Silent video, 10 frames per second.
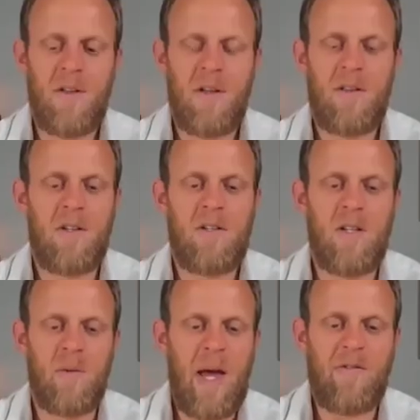the
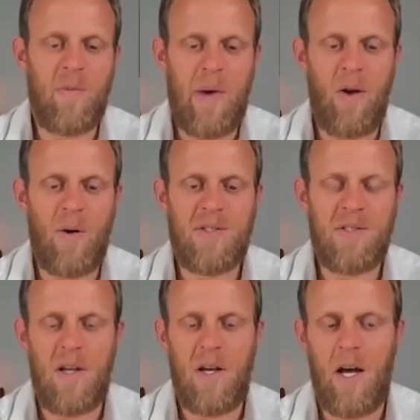demand for
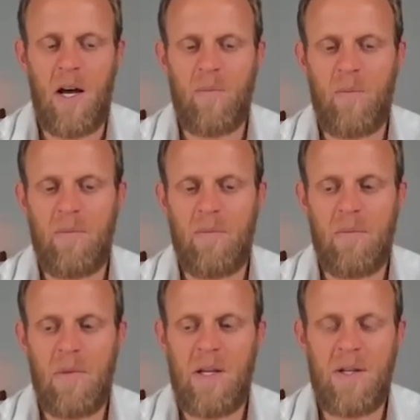batteries
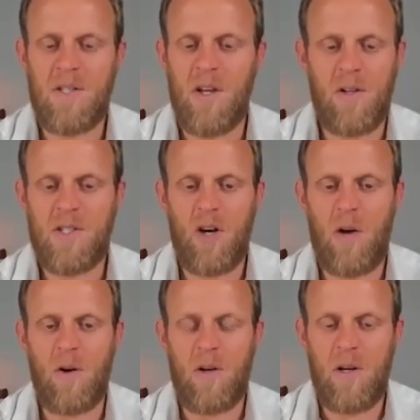is going to
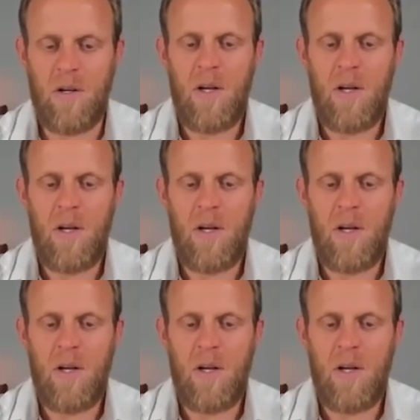skyrocket,